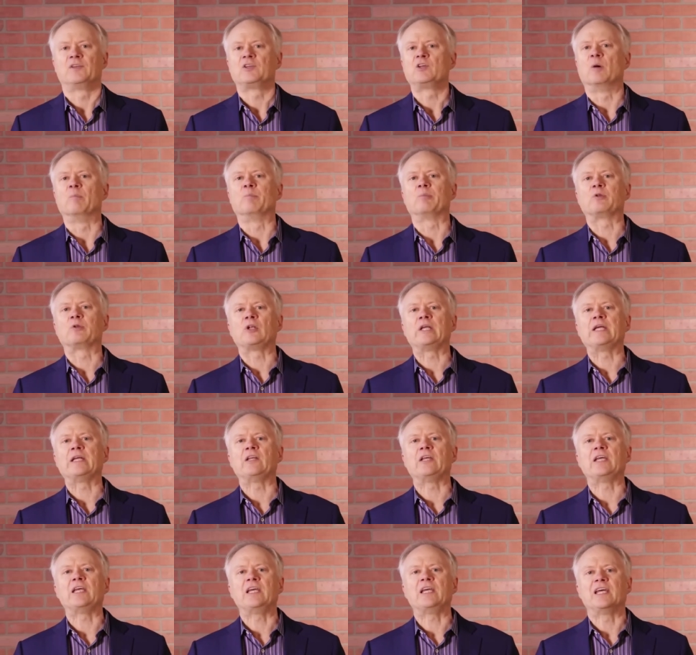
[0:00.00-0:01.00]

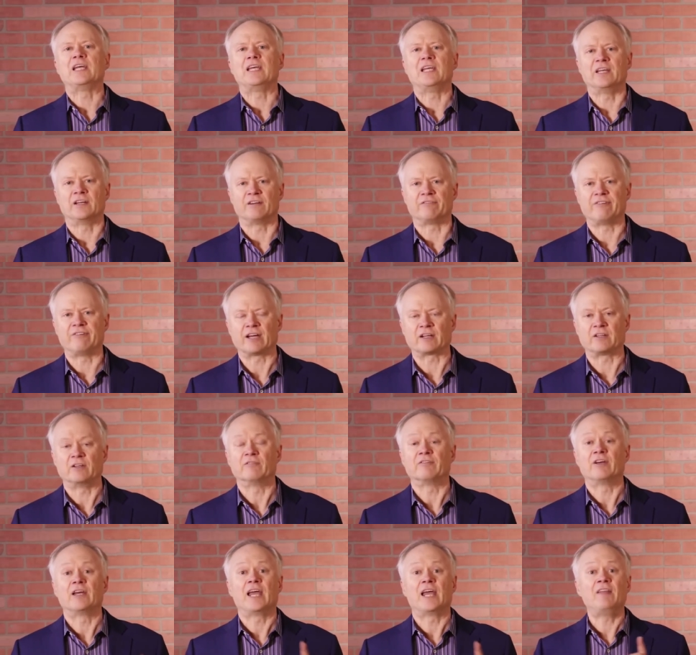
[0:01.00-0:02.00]
Completely
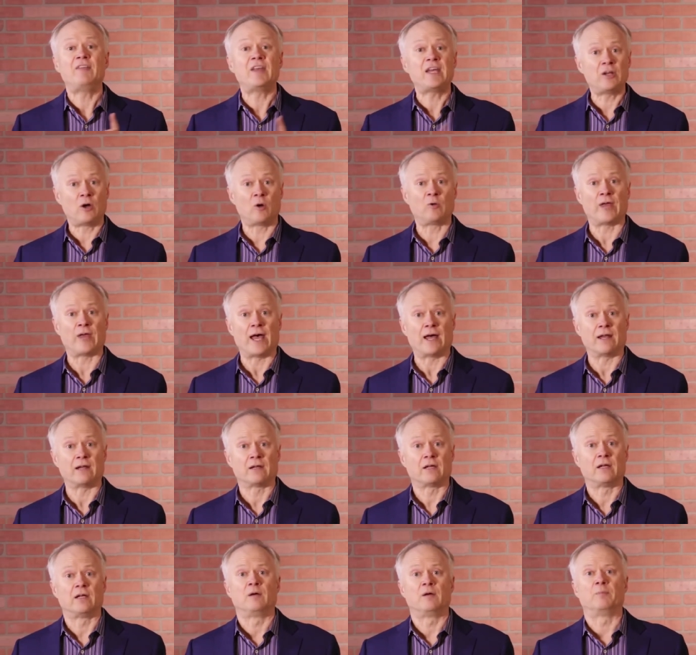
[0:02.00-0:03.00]
ineffective. And they know that,
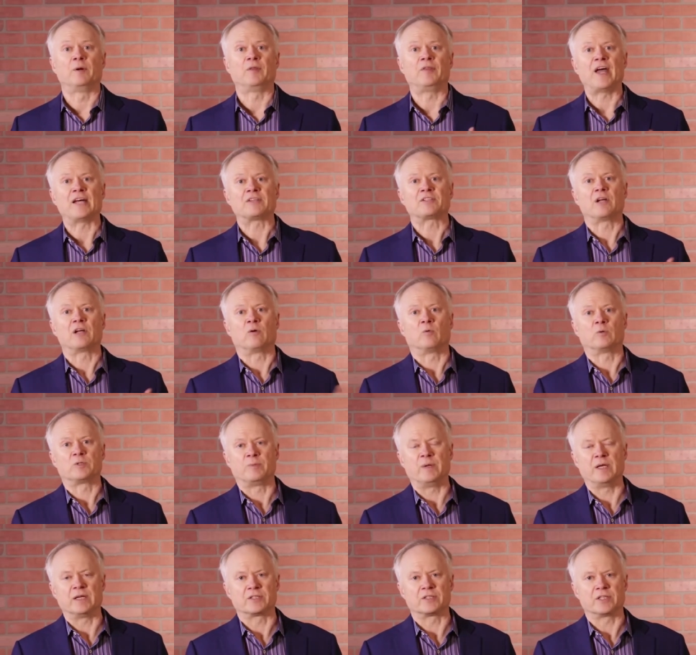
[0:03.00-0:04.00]
but that's not what's
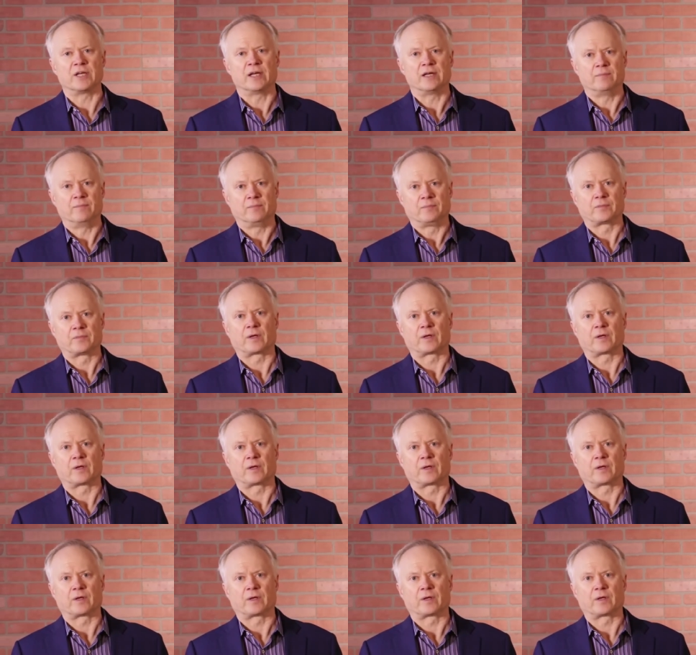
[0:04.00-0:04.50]
being said.